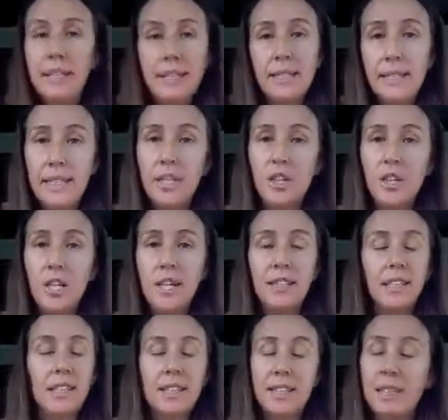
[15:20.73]
these teachings
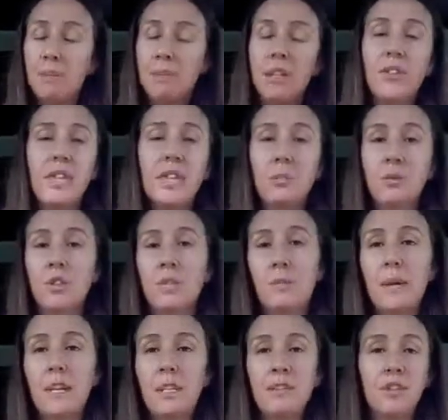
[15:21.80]
and accepted these
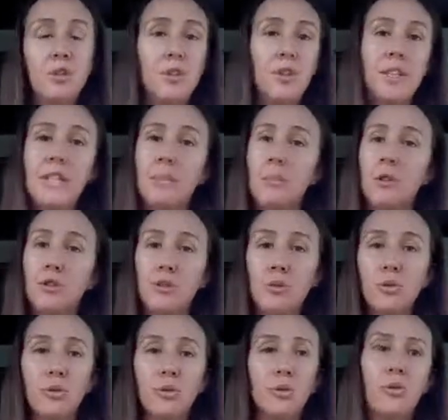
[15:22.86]
perspectives and all these
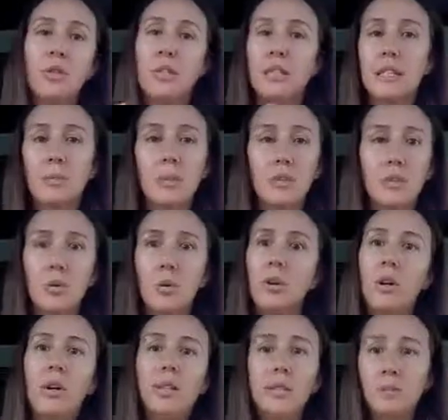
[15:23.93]
spiritual truths and spiritual
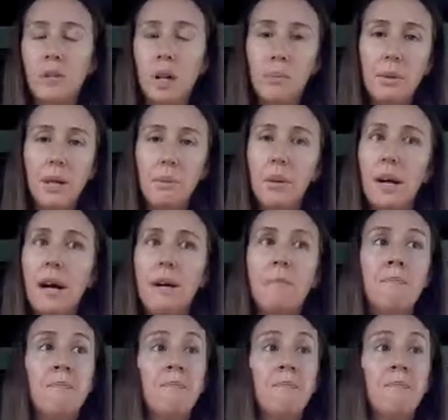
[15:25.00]
laws and blah, blah, blah.